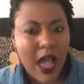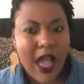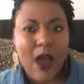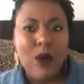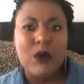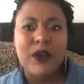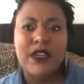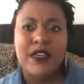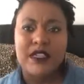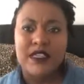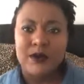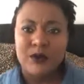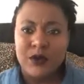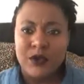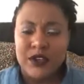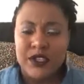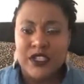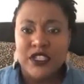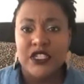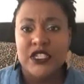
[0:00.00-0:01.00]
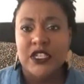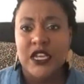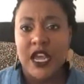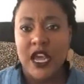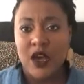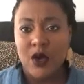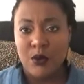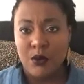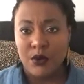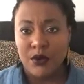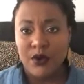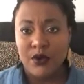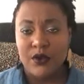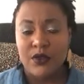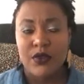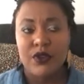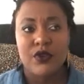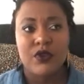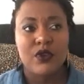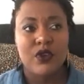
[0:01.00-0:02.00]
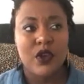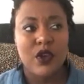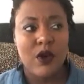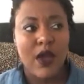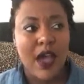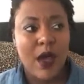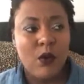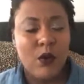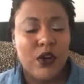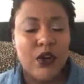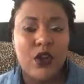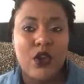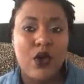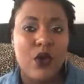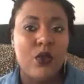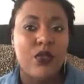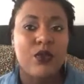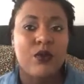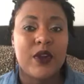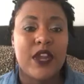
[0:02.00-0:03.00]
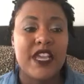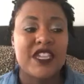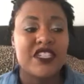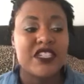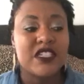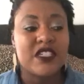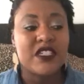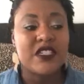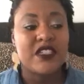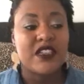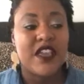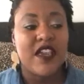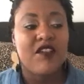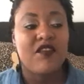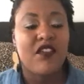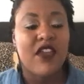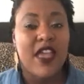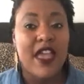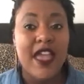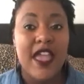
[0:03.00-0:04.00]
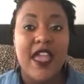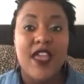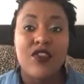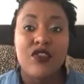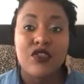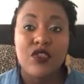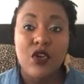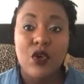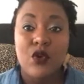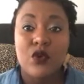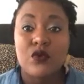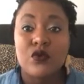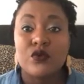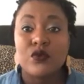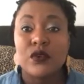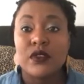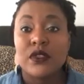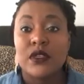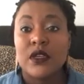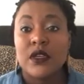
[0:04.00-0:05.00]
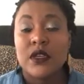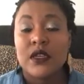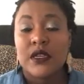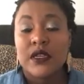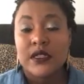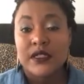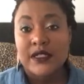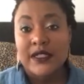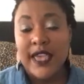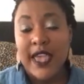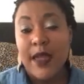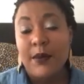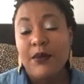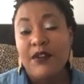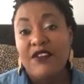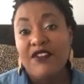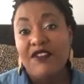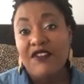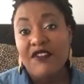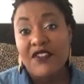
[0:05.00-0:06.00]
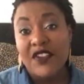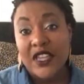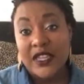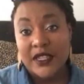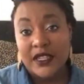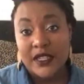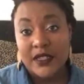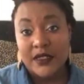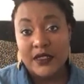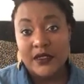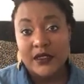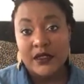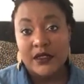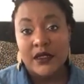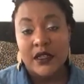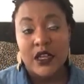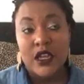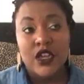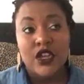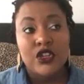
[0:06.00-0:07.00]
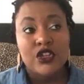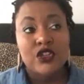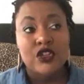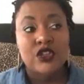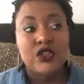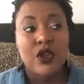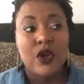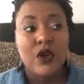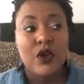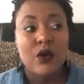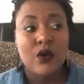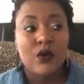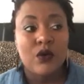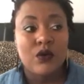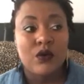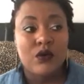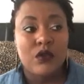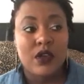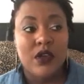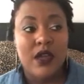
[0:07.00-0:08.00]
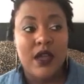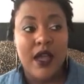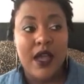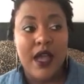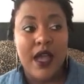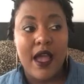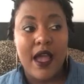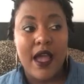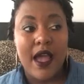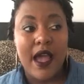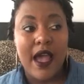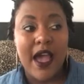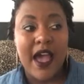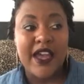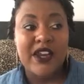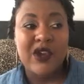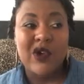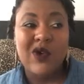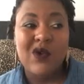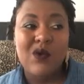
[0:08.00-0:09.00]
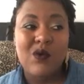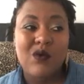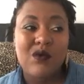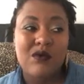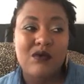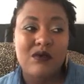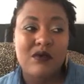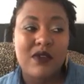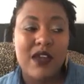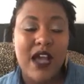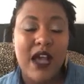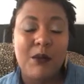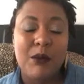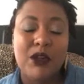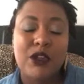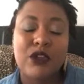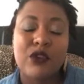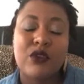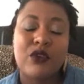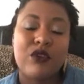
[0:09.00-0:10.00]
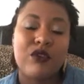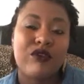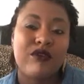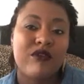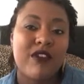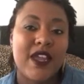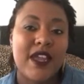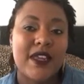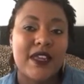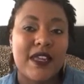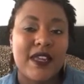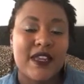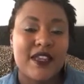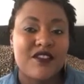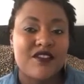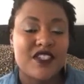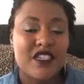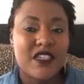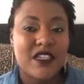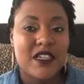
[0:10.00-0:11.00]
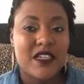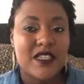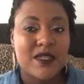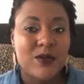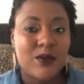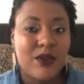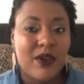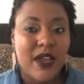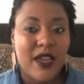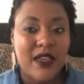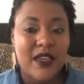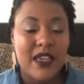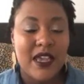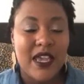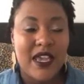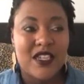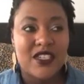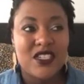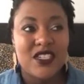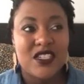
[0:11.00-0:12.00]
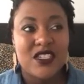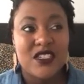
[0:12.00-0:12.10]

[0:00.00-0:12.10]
I want to experience childbirth. You know, I want to go through that. She's never had those type of feelings. So I'm a little afraid that if she gets pregnant and